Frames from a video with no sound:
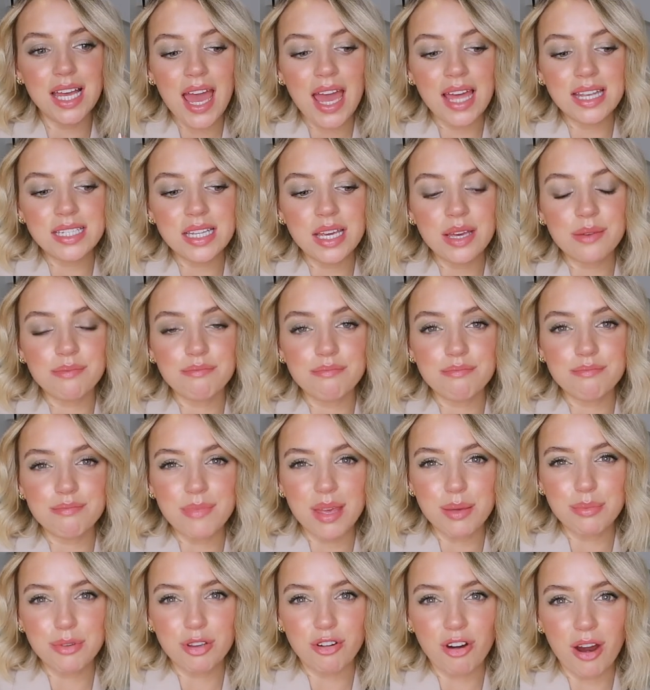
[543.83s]
and
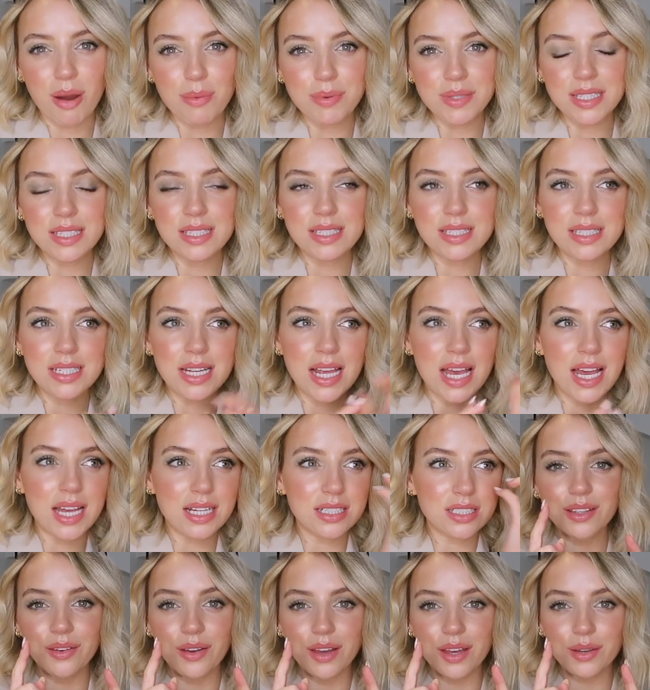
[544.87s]
maybe grab a
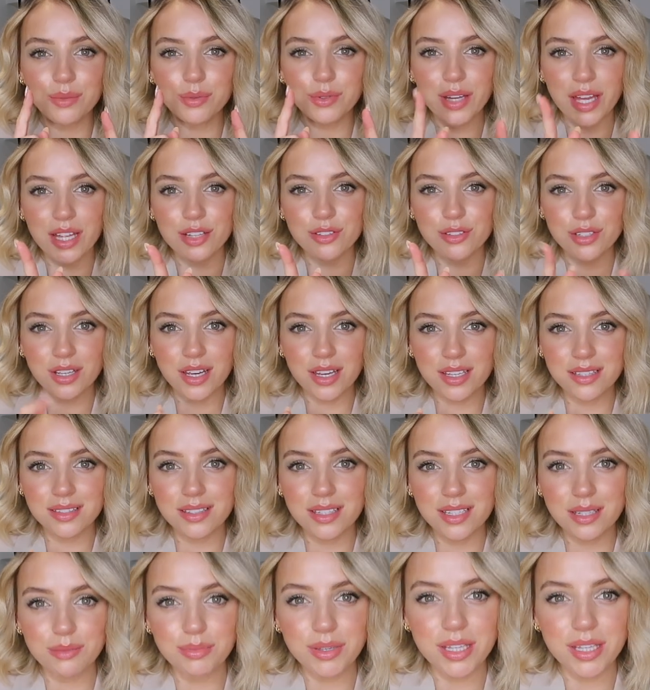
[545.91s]
snack. So I will catch you guys in a